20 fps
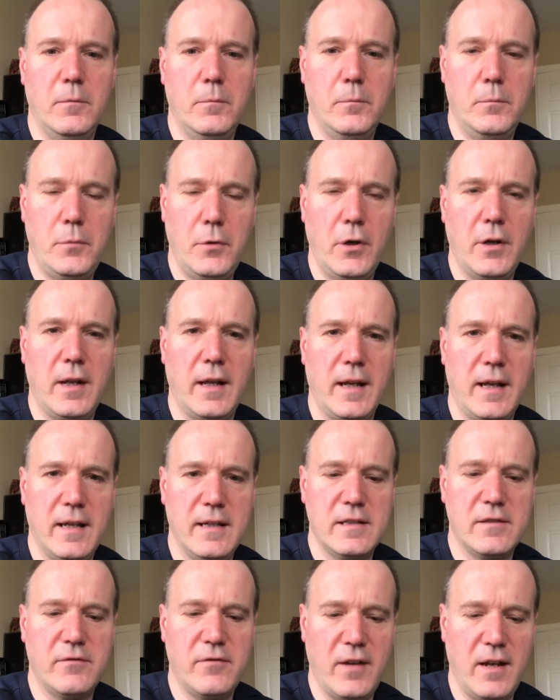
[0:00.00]
putting
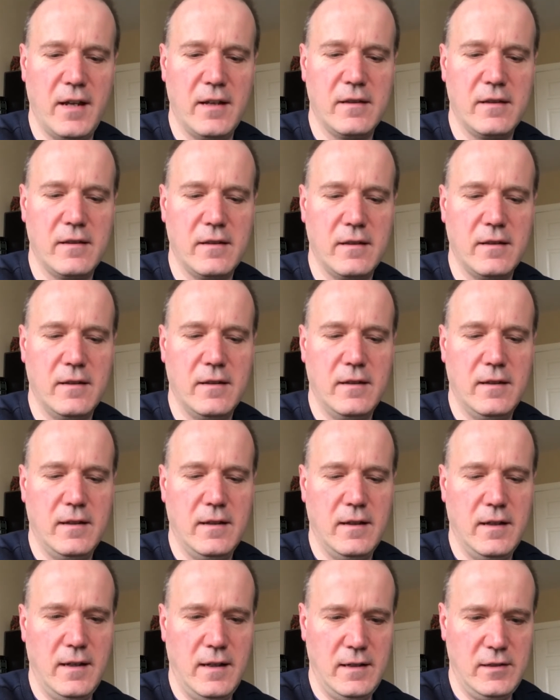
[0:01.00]
his faith
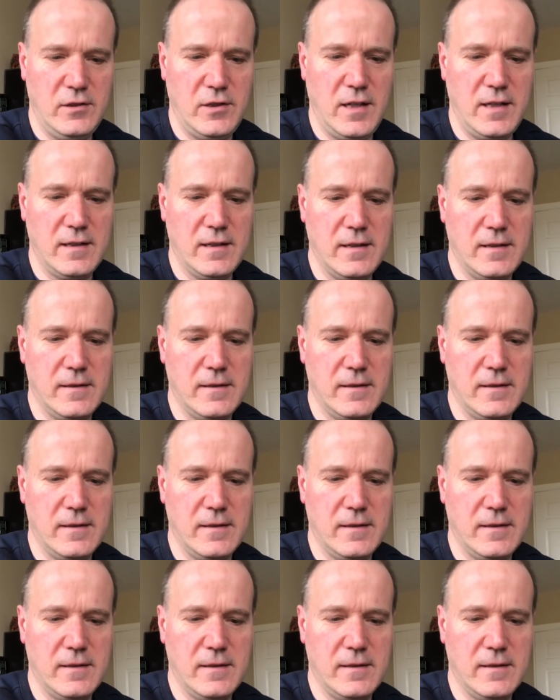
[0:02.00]
in Jesus.